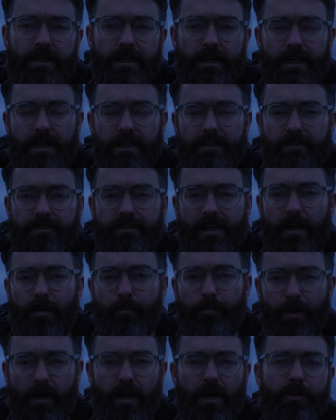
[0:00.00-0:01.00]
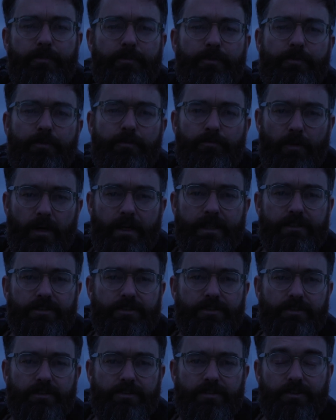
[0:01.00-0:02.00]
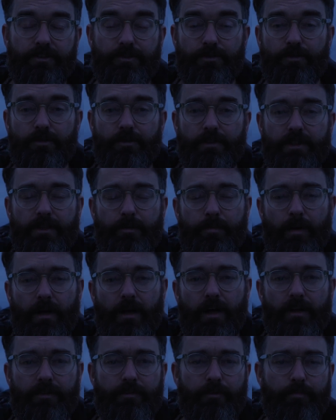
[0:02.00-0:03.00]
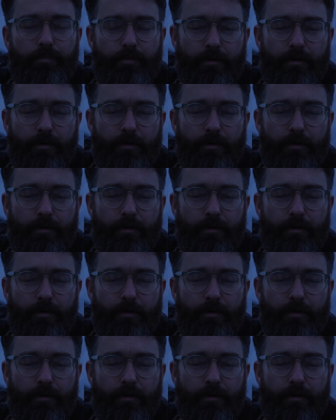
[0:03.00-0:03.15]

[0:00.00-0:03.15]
And that path of the righteous is surely the path of